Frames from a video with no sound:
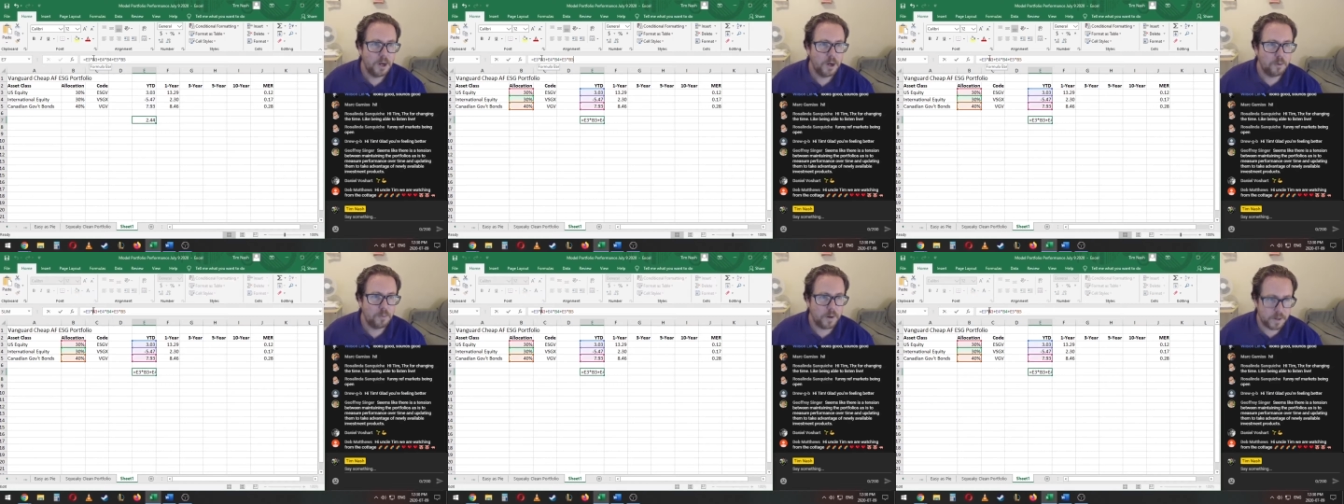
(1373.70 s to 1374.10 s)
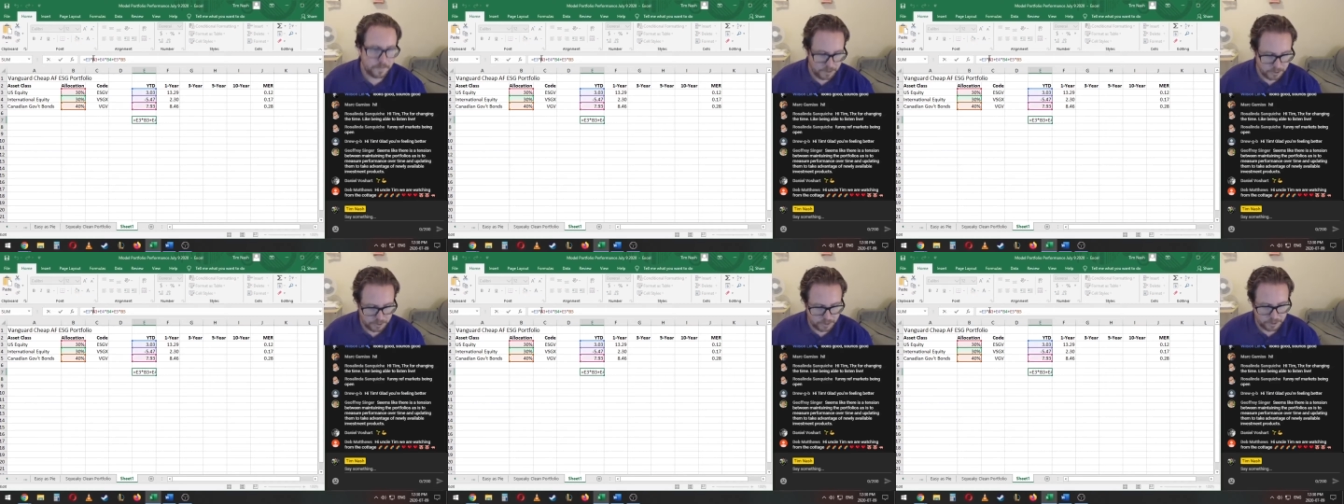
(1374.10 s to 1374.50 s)
What I'm
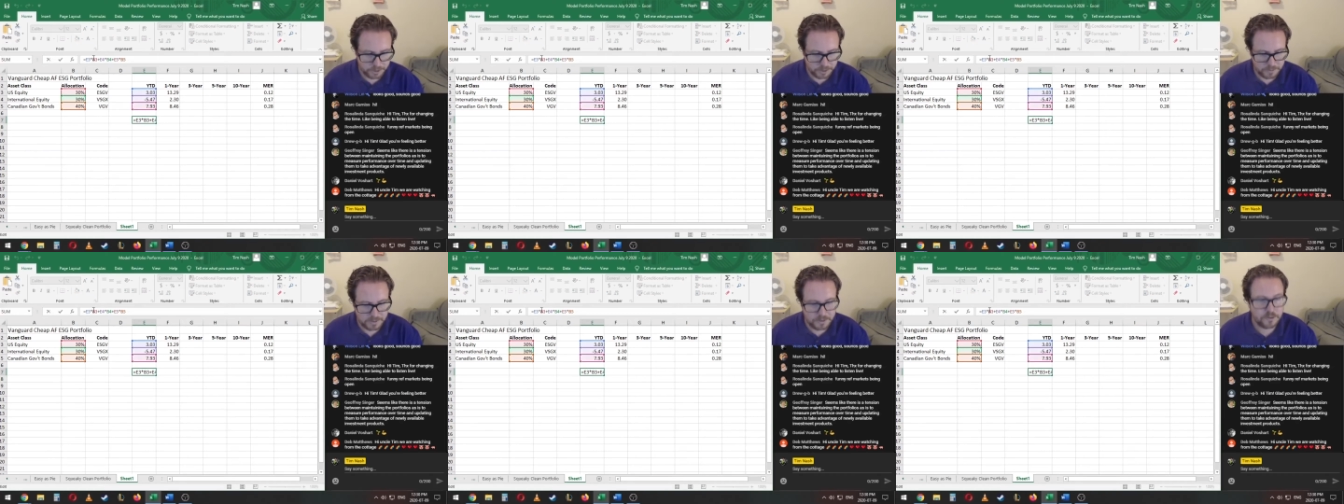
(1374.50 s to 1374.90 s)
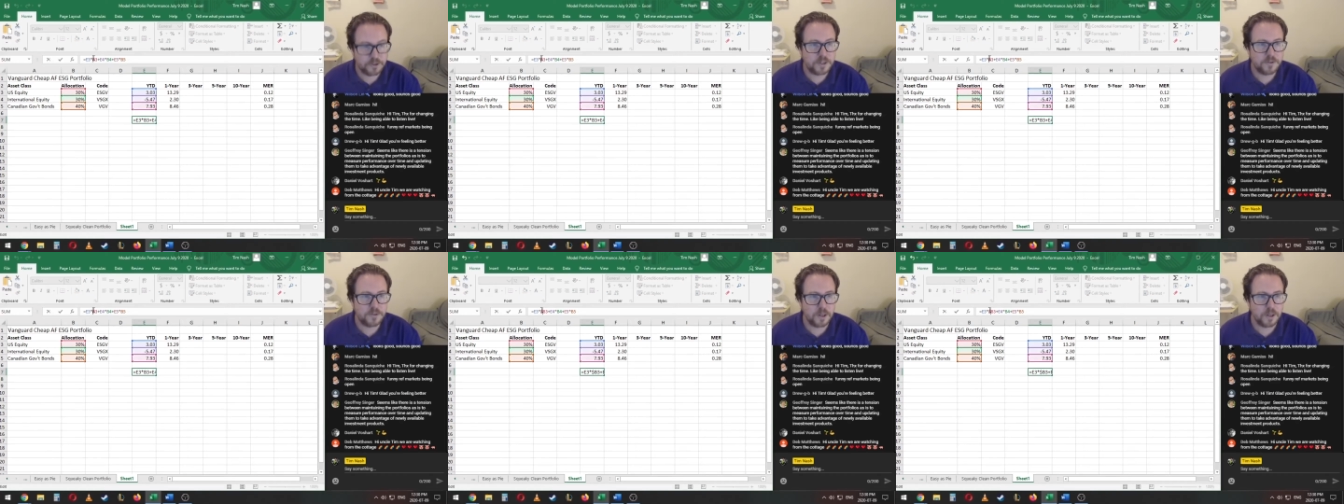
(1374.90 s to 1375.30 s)
going to do is
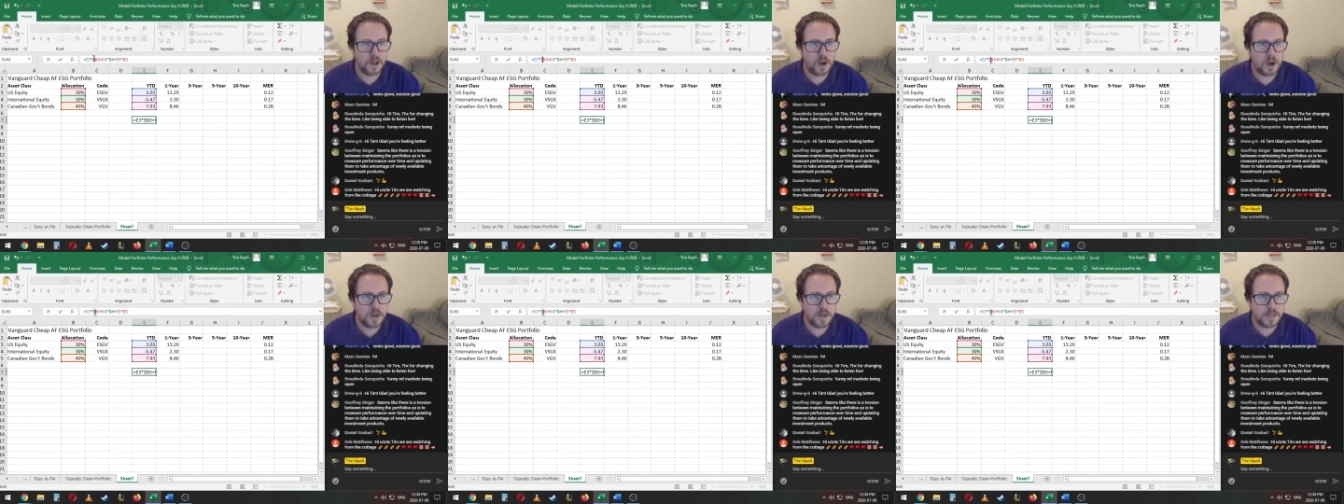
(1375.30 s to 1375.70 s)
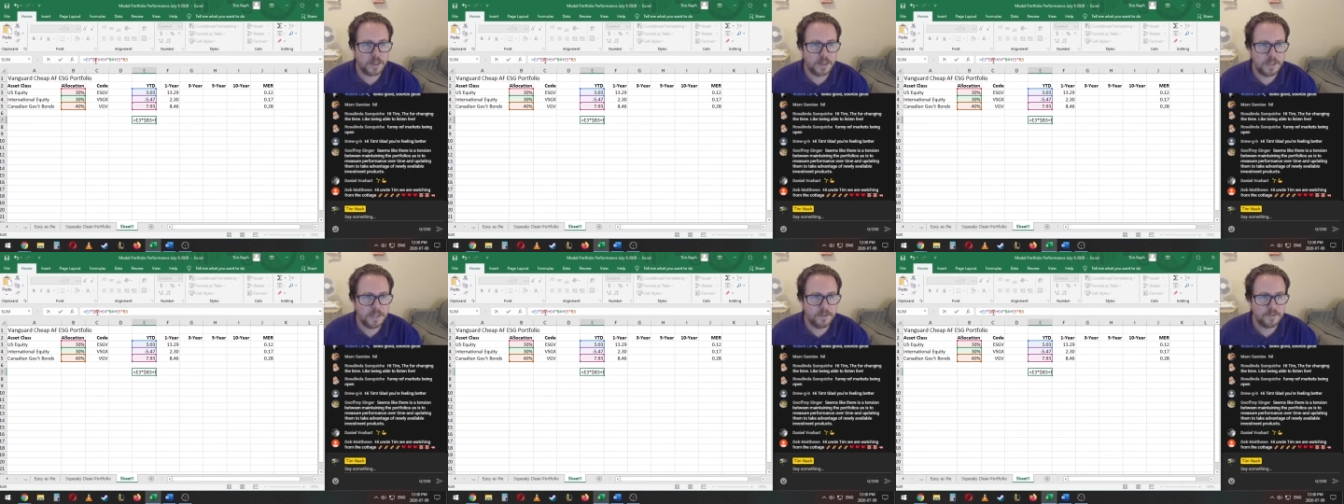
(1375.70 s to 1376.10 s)
just lock
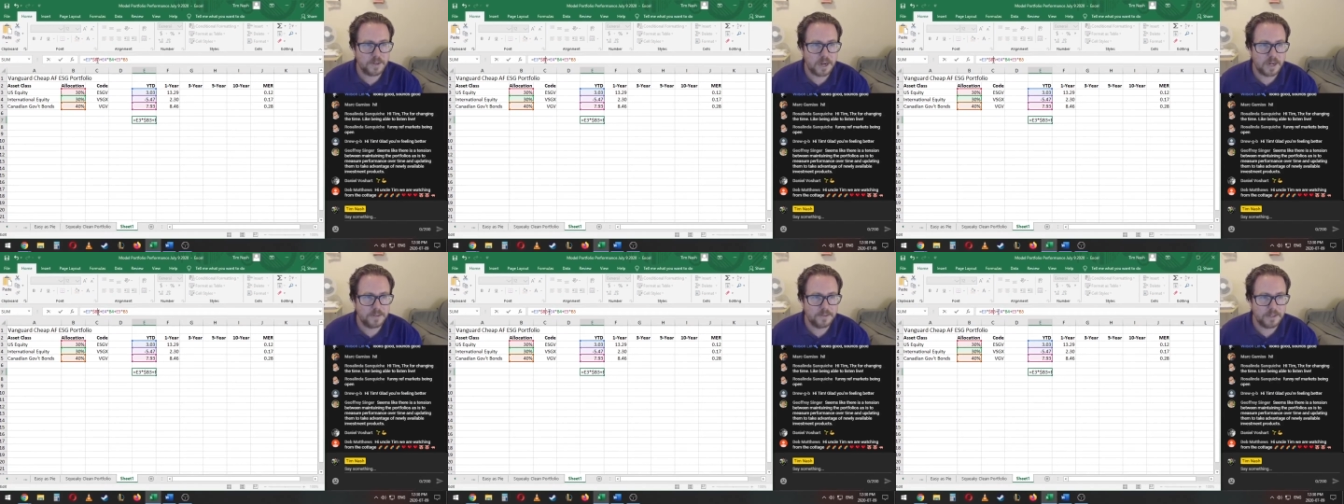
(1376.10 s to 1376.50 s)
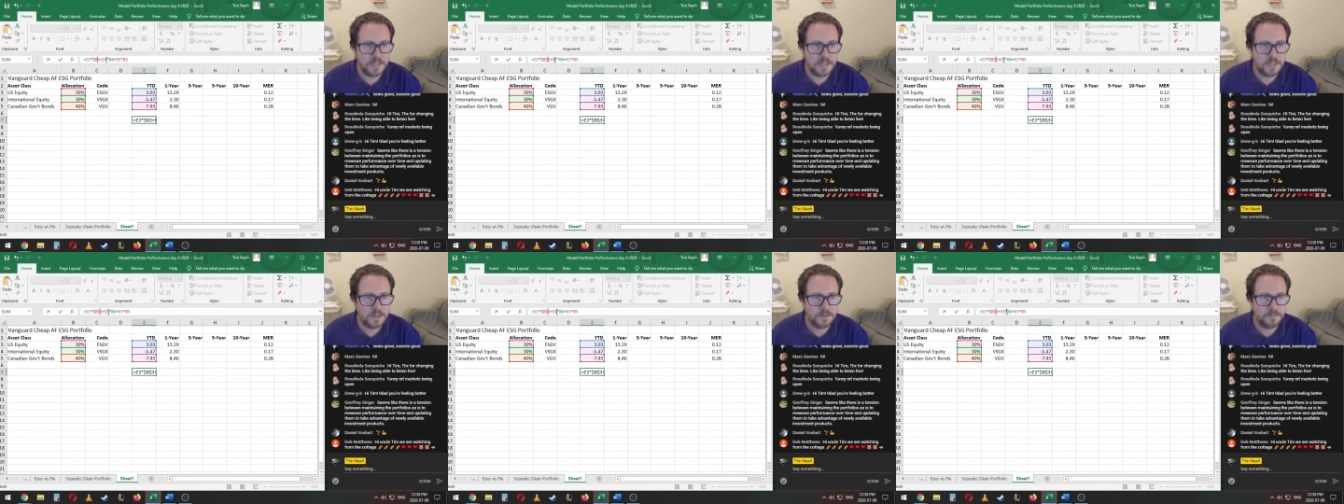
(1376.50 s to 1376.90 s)
these guys
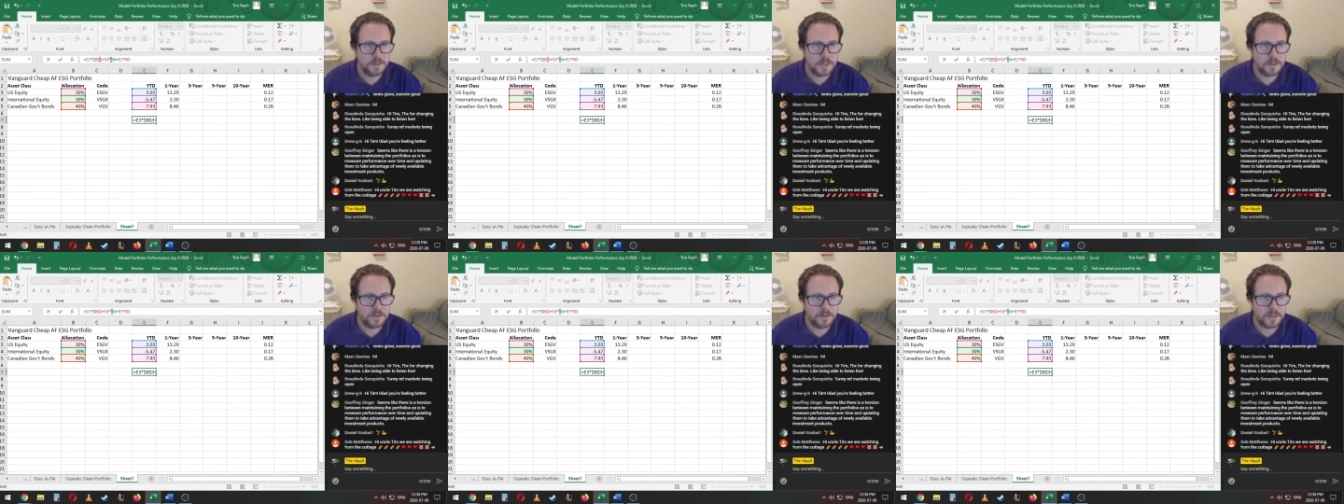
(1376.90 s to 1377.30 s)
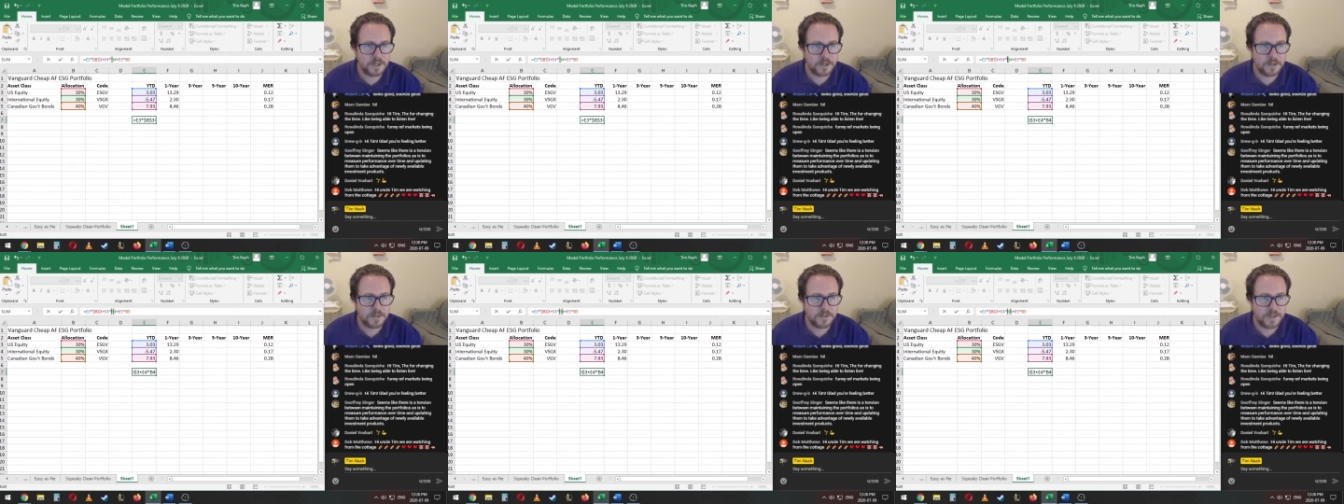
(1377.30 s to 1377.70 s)
in because they're
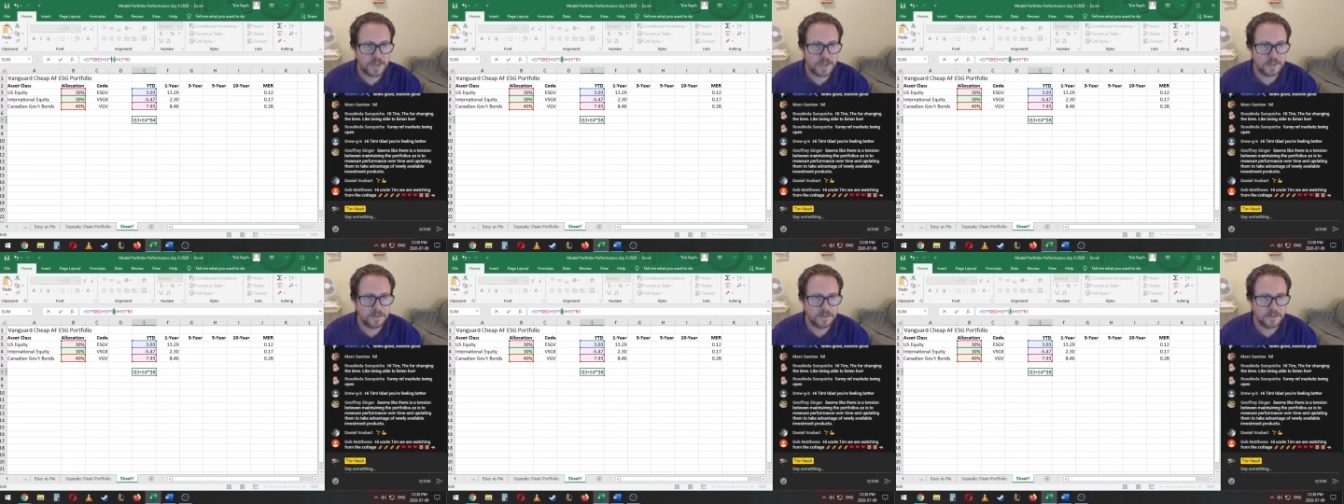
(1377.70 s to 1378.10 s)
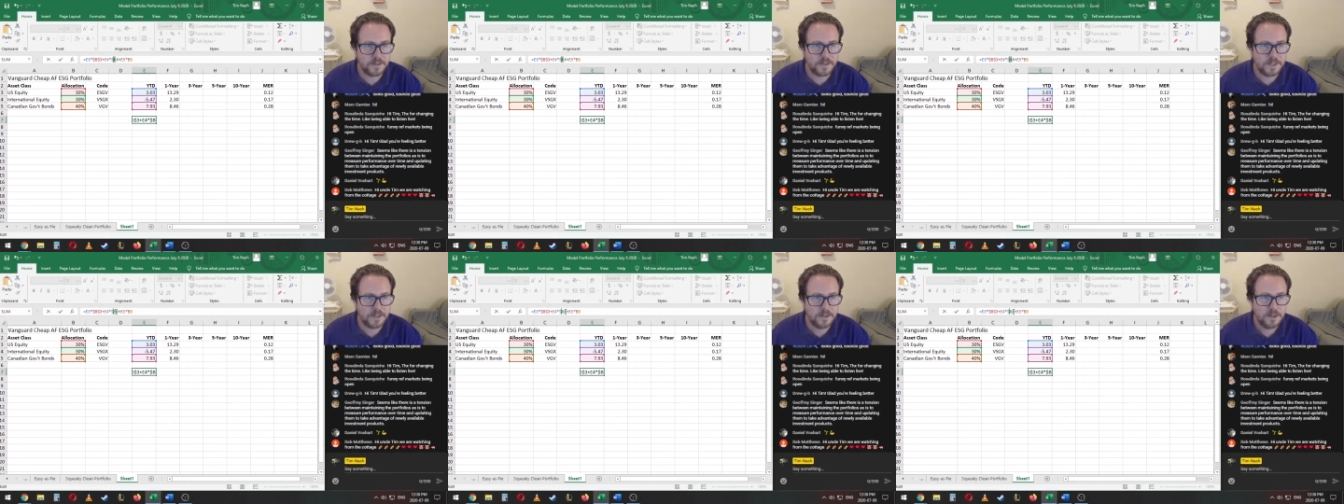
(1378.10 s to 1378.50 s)
going to stay
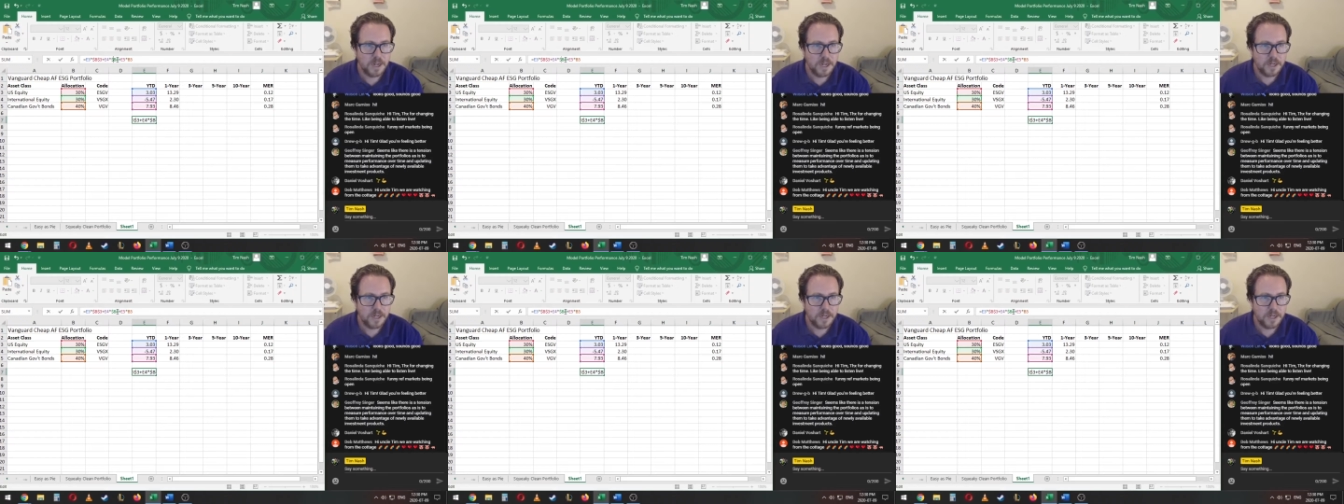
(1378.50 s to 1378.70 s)
consistent.